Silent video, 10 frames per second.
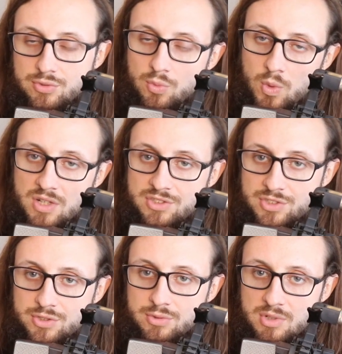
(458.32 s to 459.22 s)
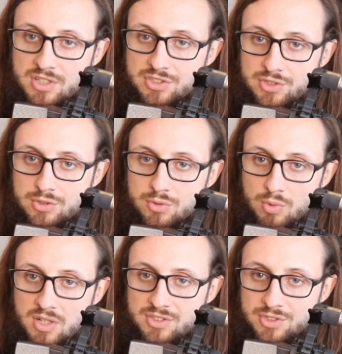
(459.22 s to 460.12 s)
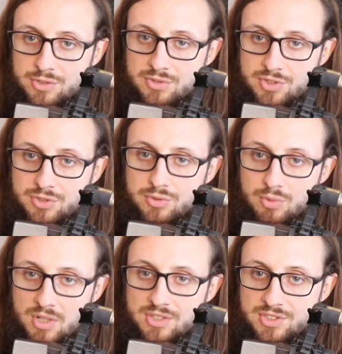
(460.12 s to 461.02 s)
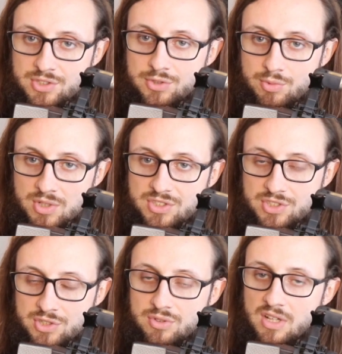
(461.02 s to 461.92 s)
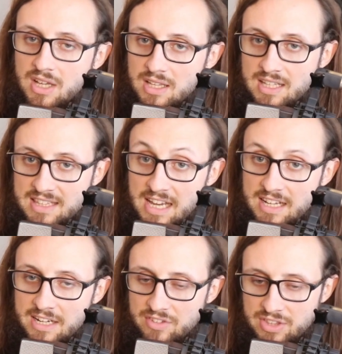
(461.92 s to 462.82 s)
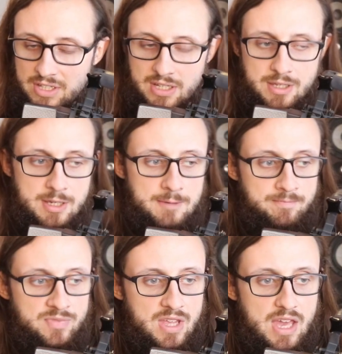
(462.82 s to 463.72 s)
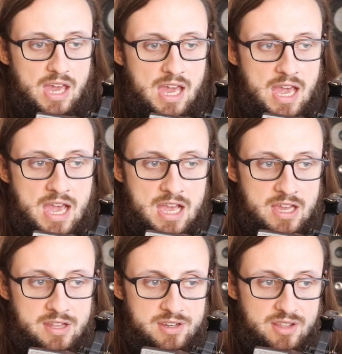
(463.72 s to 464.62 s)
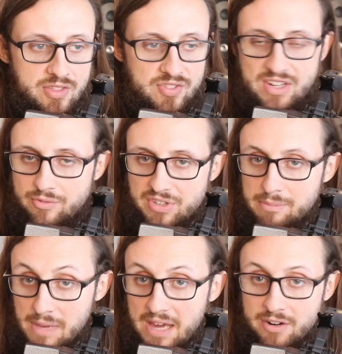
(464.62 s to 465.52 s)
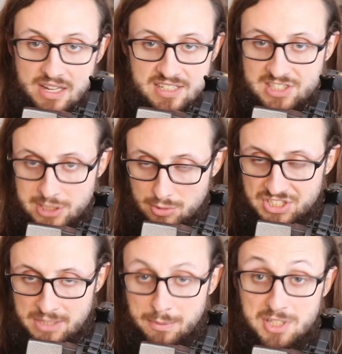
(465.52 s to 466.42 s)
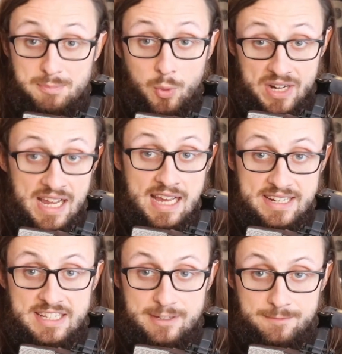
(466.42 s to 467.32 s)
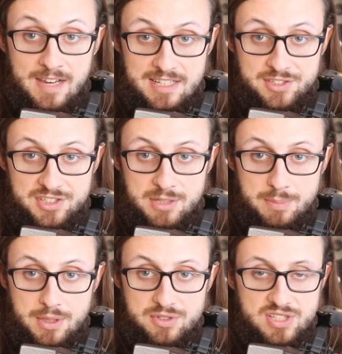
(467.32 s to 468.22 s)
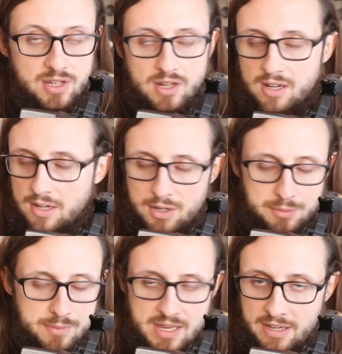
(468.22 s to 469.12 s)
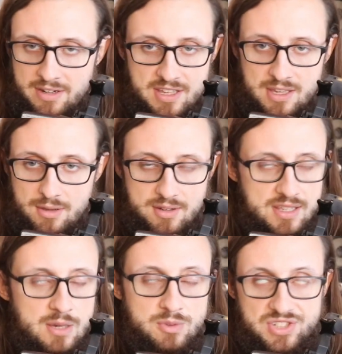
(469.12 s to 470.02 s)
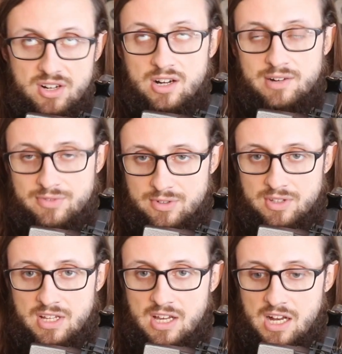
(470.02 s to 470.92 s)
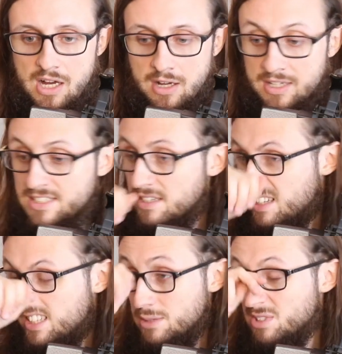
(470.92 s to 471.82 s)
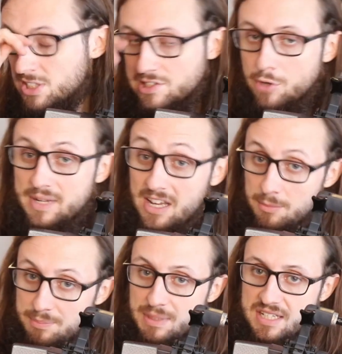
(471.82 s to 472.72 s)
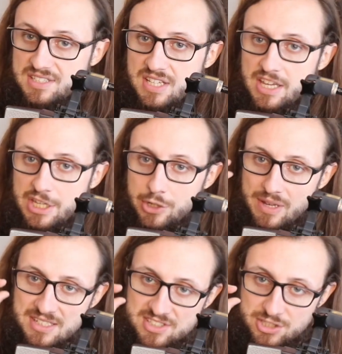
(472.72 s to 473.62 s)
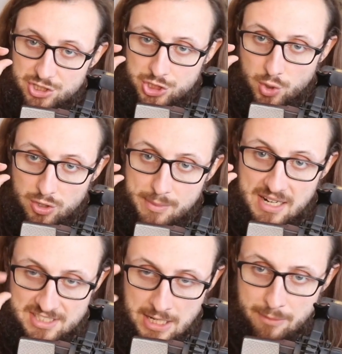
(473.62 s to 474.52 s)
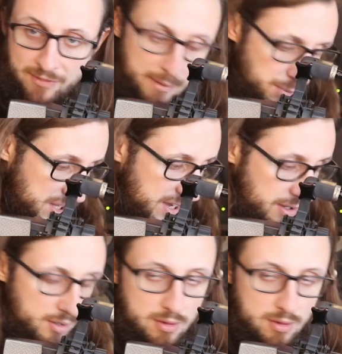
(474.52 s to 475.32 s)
1, 2, 1, 2, 1, 2, 2, 1, 2, 1, 2, like that kind of a thing. And they didn't really matter at slower tempos, but when I had to get to faster tempos, oh man, it was awful. Because it would slow me down, because in such a short amount of time, if I'm playing